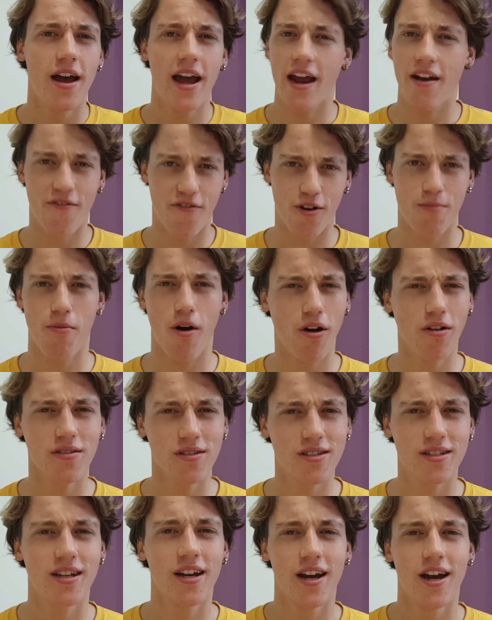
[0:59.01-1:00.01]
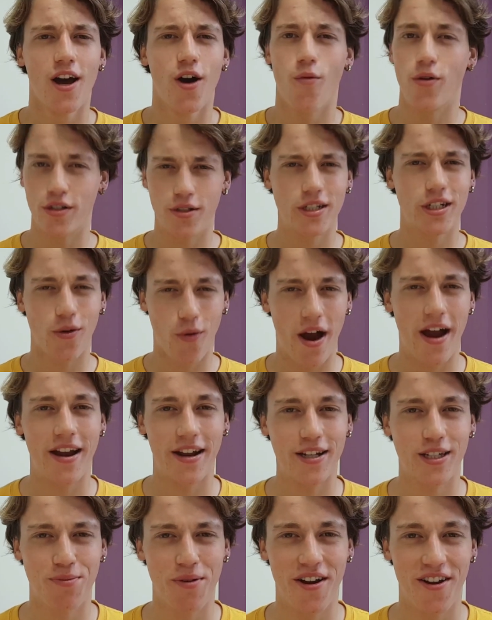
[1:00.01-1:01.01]
in Vermont, which is quite an
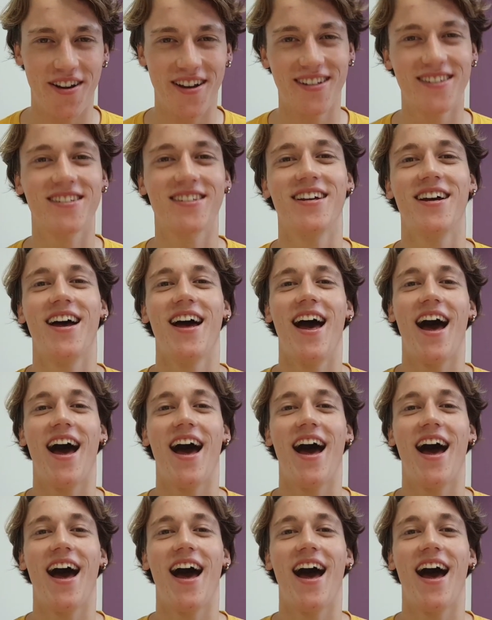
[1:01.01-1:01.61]
experience.